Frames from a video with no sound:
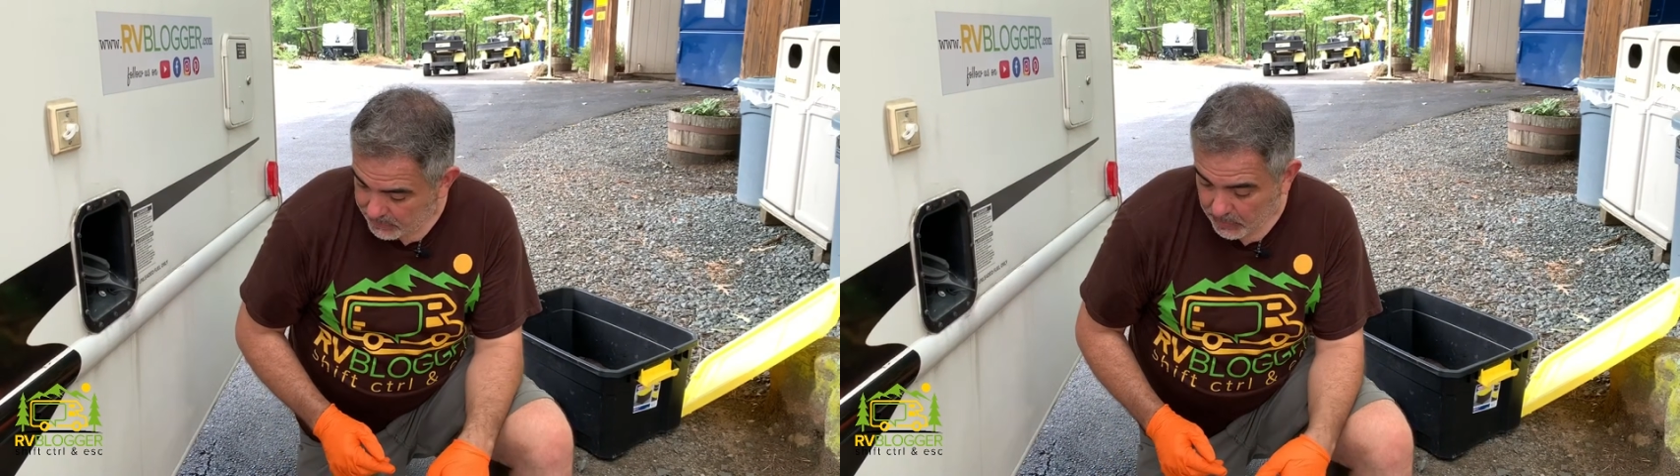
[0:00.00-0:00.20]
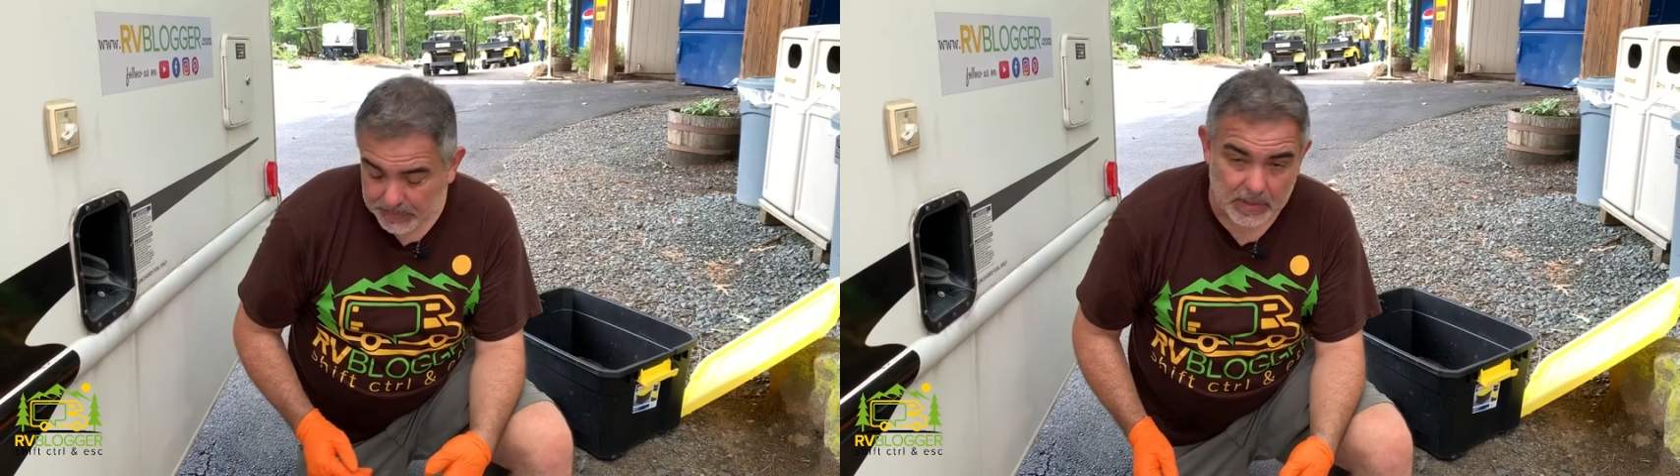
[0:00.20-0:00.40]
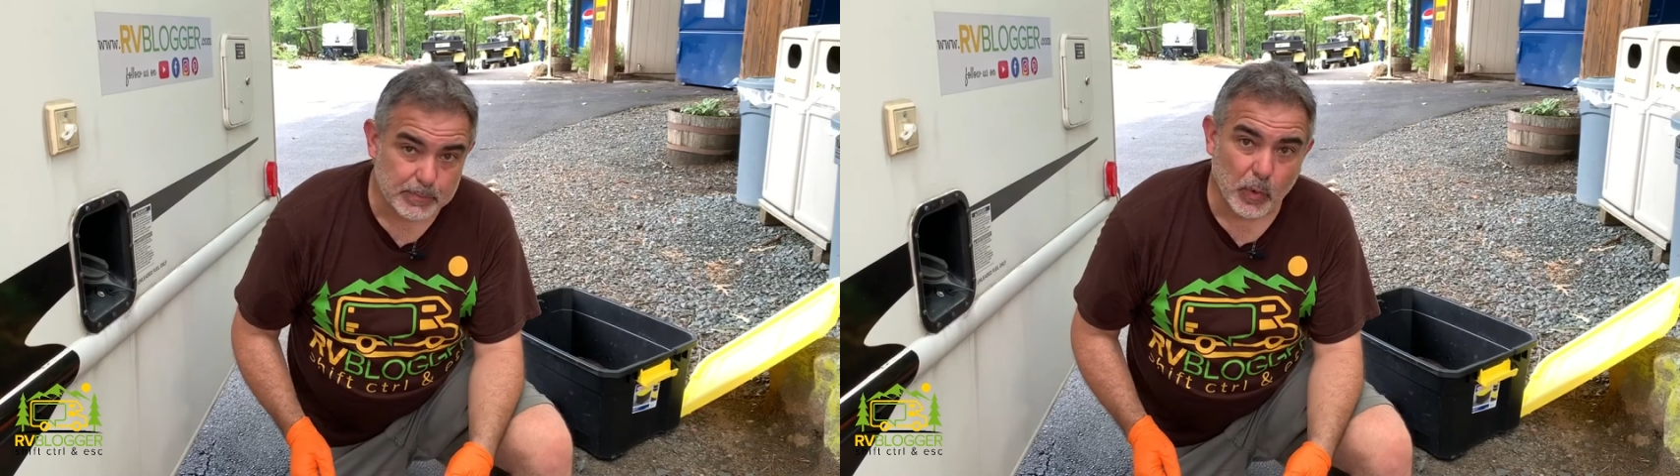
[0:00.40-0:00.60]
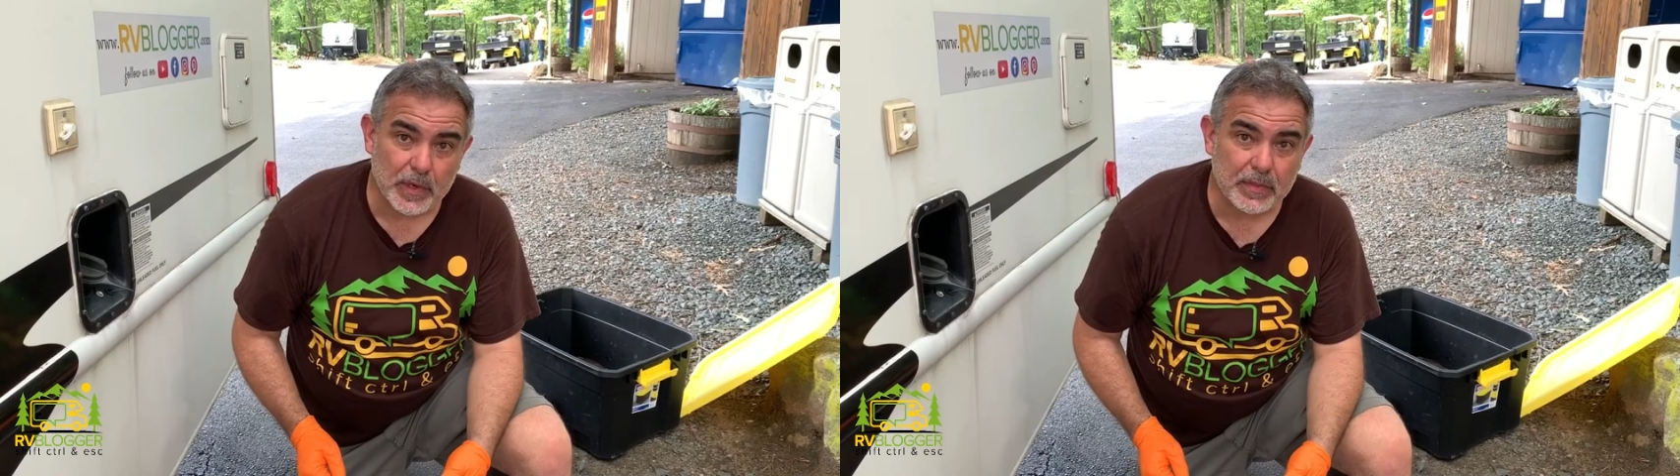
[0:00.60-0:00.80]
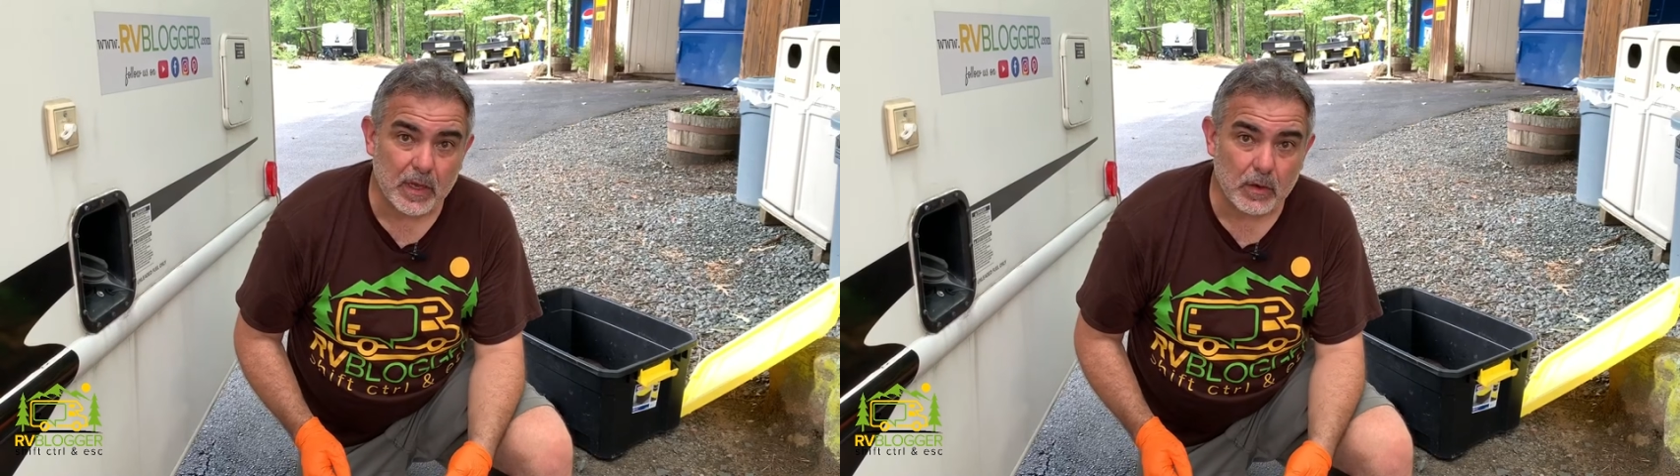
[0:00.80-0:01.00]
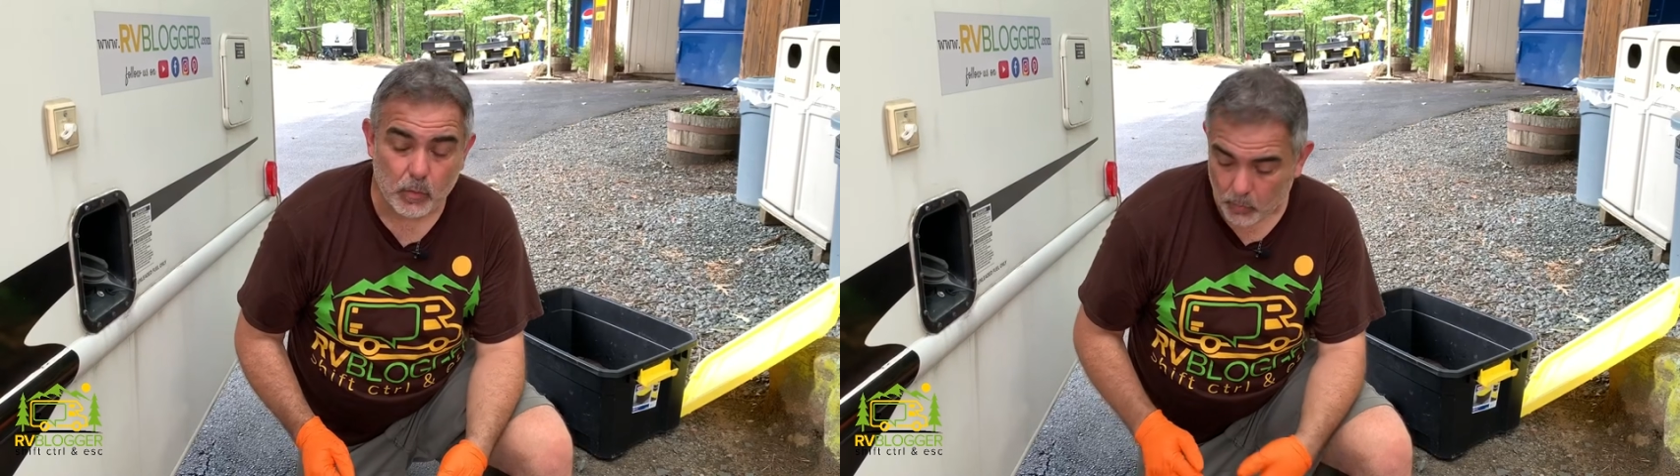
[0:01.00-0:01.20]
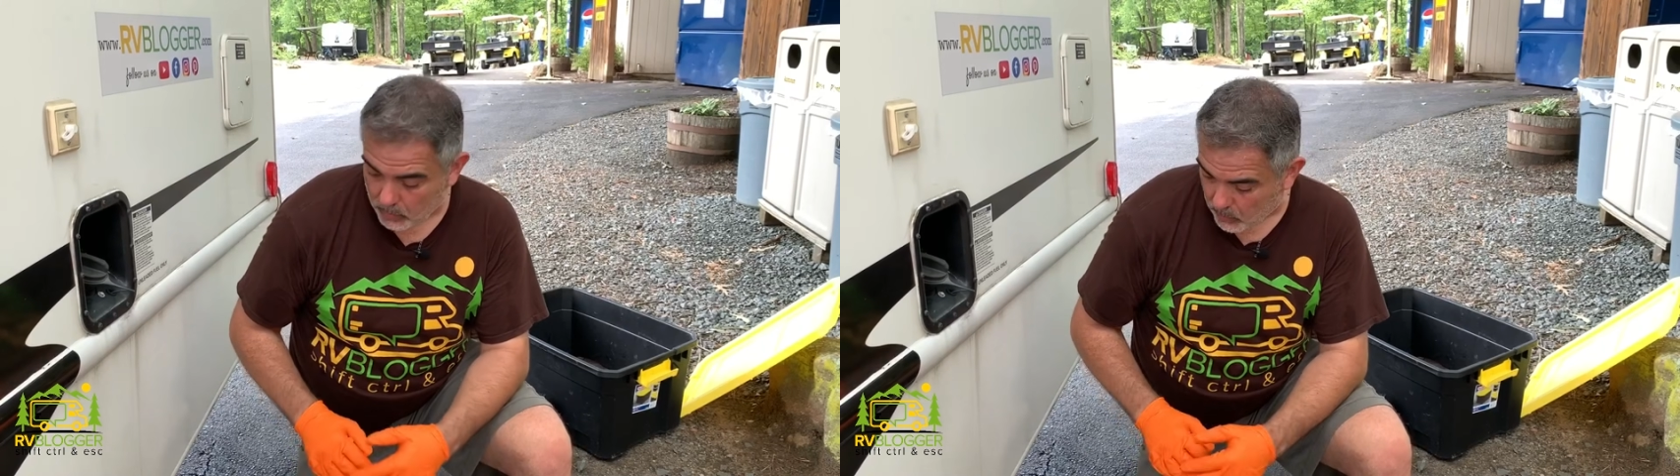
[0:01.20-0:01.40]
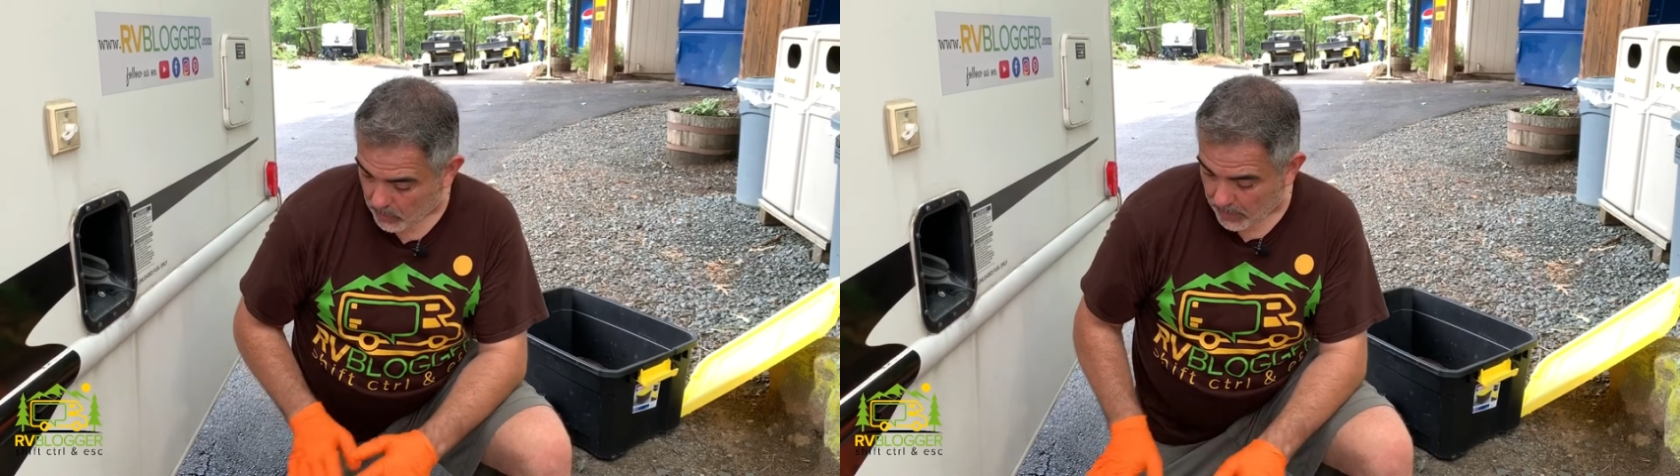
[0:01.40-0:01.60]
So at this point though,
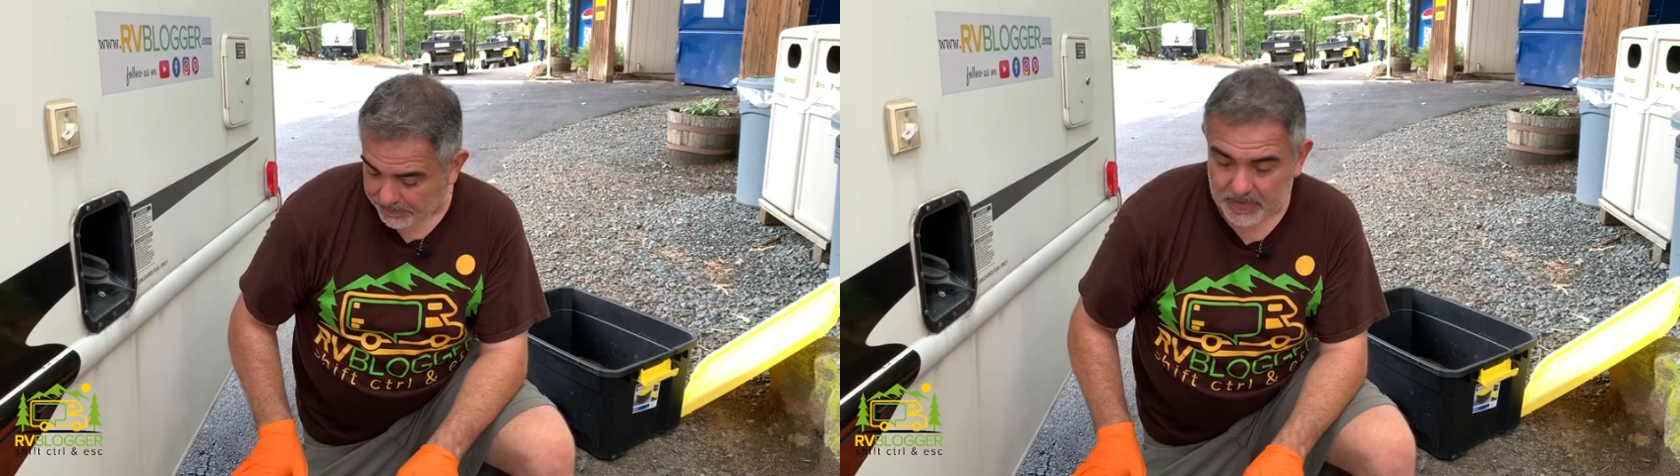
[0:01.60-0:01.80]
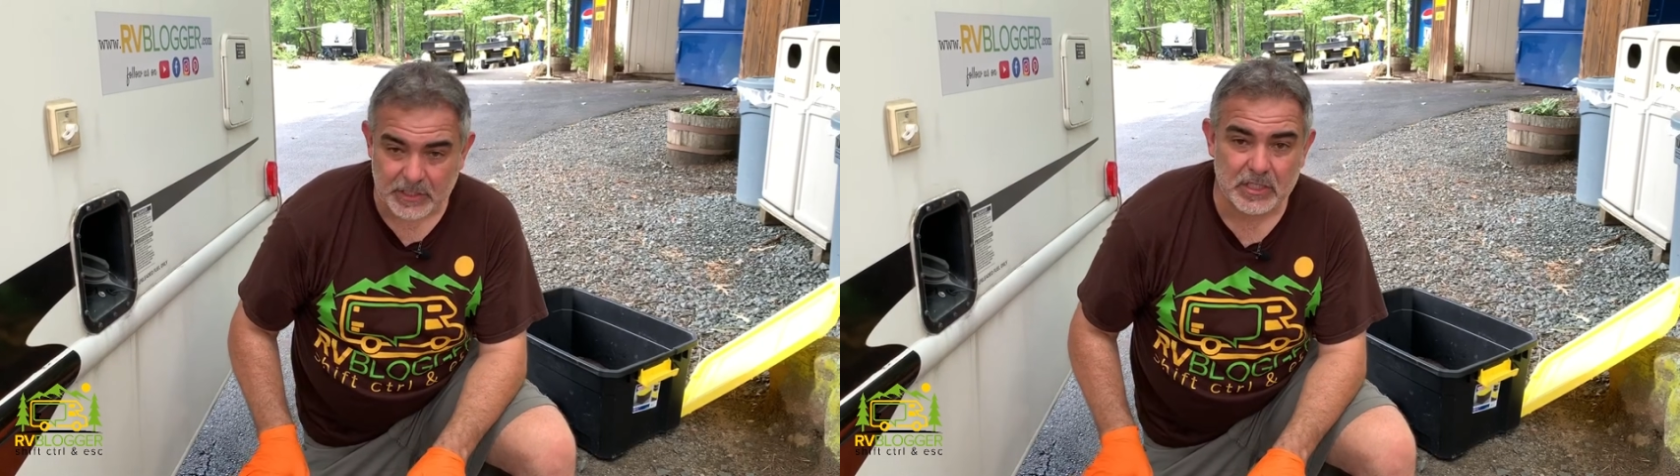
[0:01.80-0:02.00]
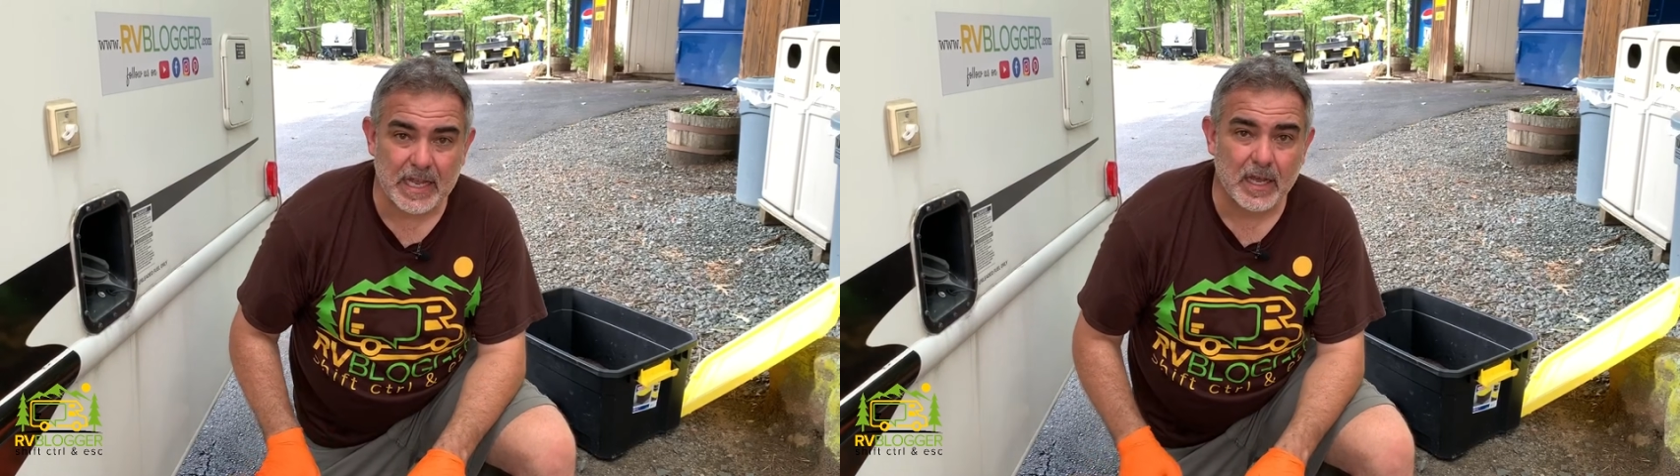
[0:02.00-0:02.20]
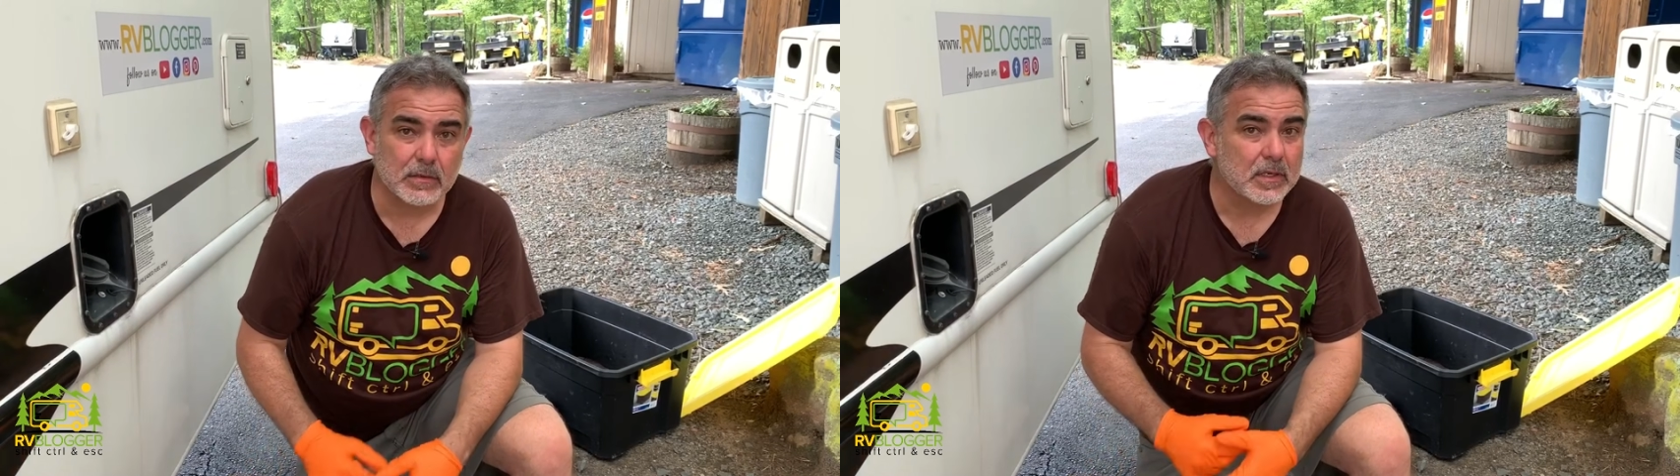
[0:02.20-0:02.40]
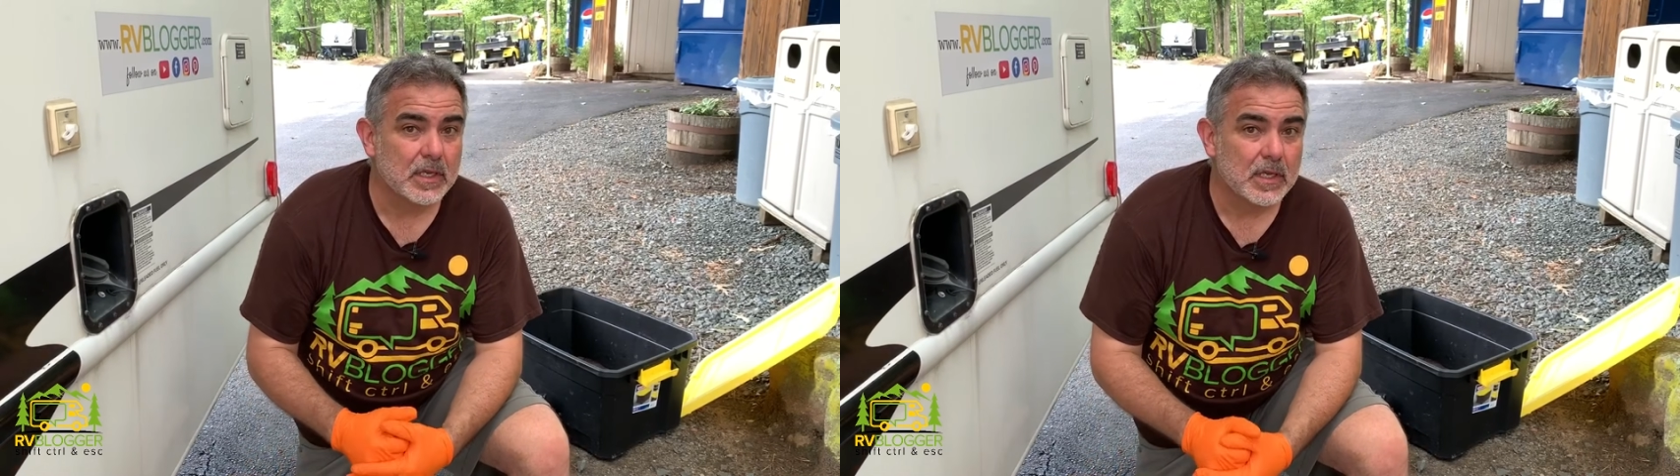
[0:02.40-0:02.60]
we're all flushed out,